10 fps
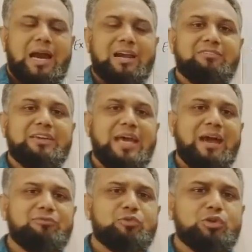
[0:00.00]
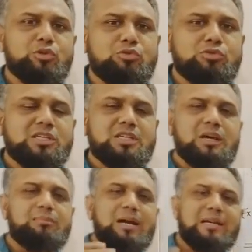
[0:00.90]
and we have to use
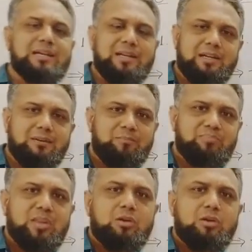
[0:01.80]
commanded,